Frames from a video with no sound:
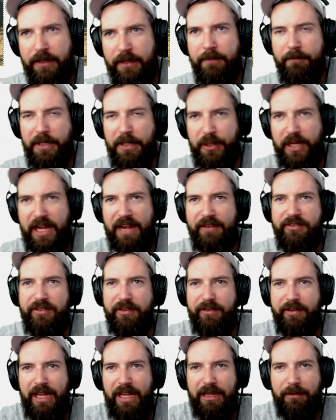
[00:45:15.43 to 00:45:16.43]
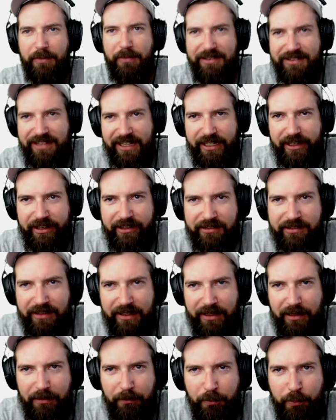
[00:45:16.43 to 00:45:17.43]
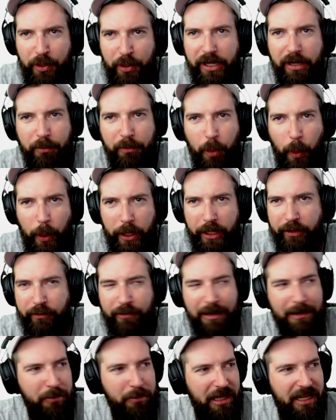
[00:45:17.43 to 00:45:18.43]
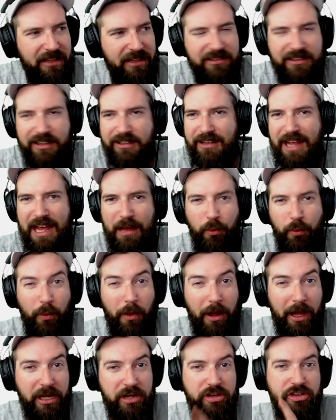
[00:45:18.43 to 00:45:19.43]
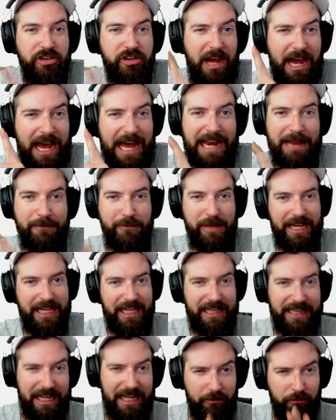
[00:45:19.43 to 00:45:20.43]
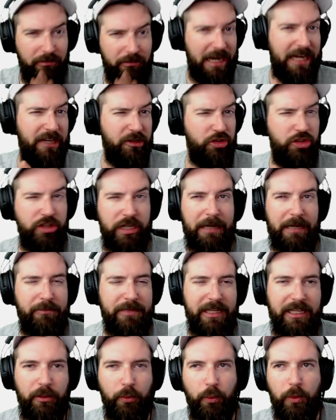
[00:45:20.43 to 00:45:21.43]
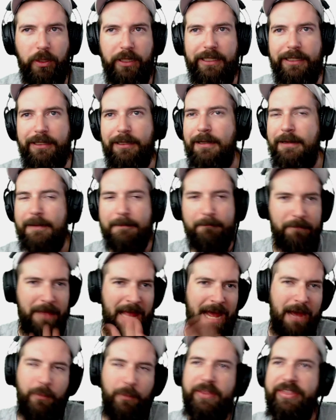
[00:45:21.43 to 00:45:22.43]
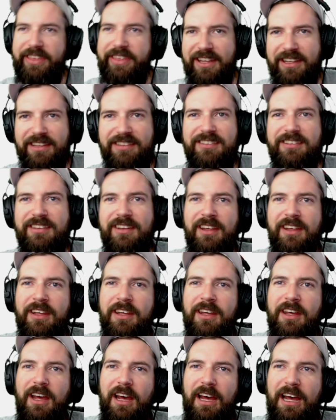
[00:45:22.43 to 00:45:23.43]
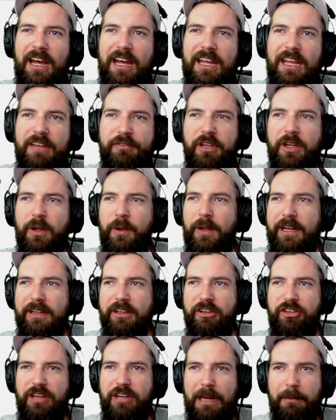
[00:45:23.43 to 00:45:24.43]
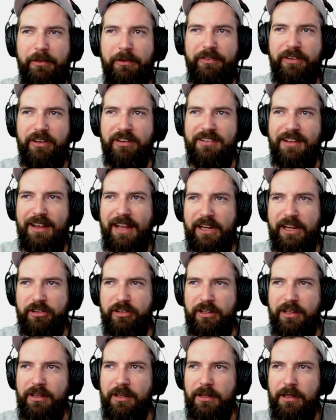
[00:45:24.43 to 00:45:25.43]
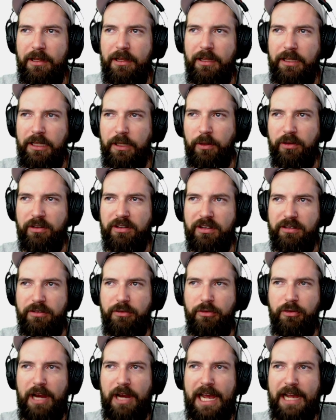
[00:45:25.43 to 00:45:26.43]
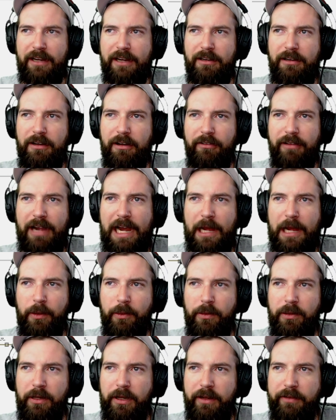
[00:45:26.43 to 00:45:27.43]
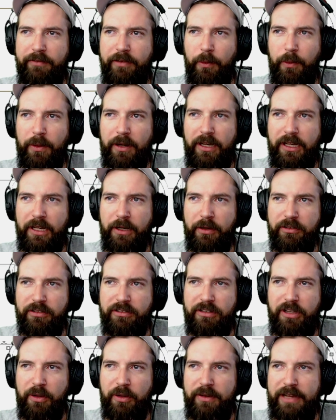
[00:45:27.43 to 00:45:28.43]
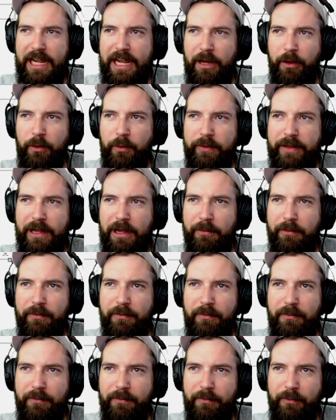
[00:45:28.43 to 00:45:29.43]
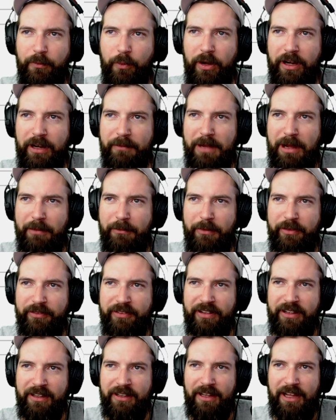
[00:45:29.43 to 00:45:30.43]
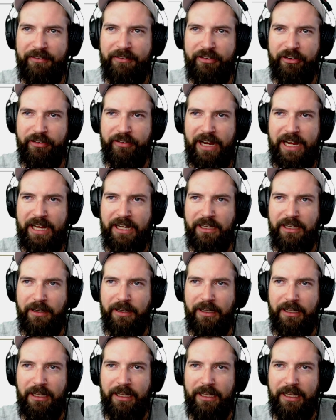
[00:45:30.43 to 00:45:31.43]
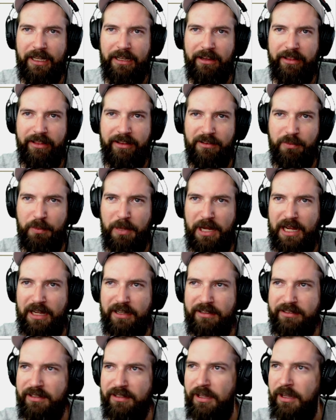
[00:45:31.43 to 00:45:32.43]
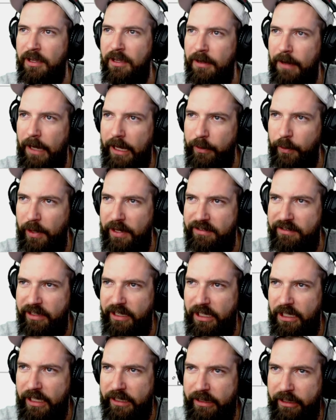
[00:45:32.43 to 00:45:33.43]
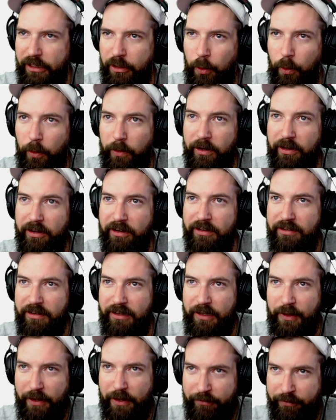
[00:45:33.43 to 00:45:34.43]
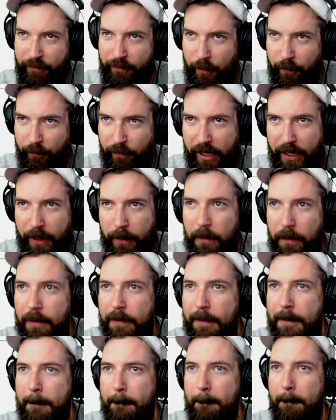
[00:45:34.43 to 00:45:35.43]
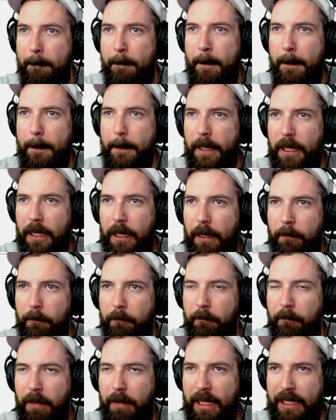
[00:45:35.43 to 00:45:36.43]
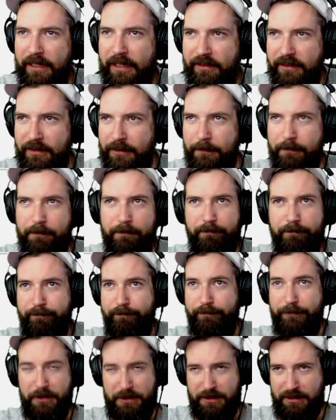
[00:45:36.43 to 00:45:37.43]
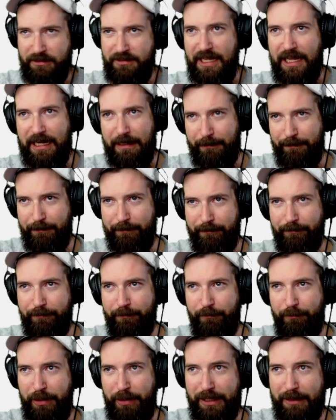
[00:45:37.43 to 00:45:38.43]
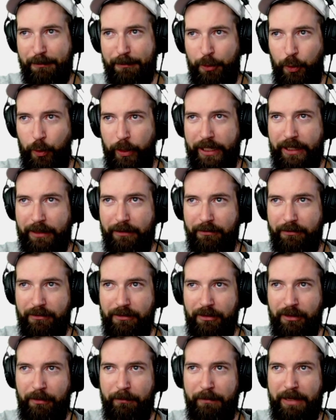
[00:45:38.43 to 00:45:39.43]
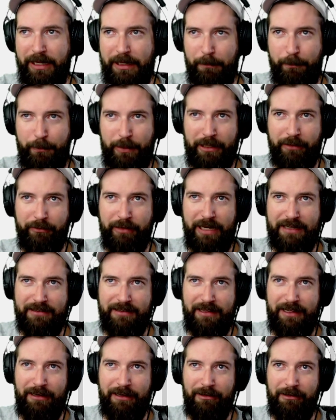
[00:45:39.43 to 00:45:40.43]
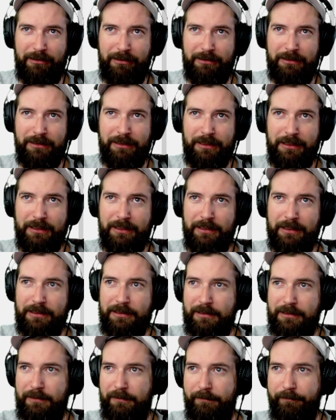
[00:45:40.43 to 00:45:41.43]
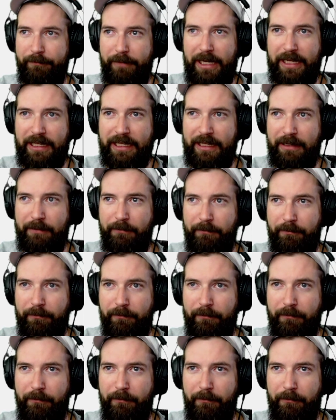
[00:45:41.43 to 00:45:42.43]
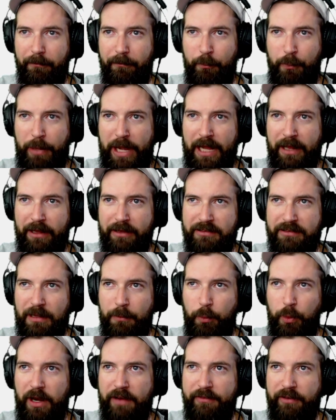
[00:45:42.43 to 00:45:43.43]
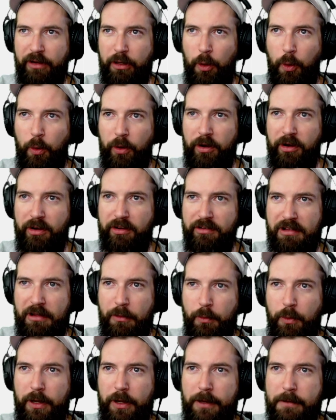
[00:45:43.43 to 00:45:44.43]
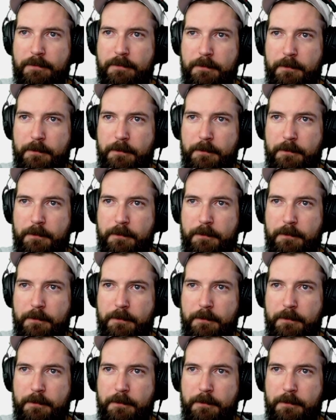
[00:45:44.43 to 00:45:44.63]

you'd have to like meticulously put your point in the right place because you had one shot at making that right shape that you wanted. Not with this. If you don't like the shape of your selection, you can just drag around. If you want to, you know, just go down without worrying about moving left or right, you can click into this box. Otherwise, you can click the corners and you have free reign. I like to just kind of pick a point or make a big rectangle and then balance up whatever corners I want,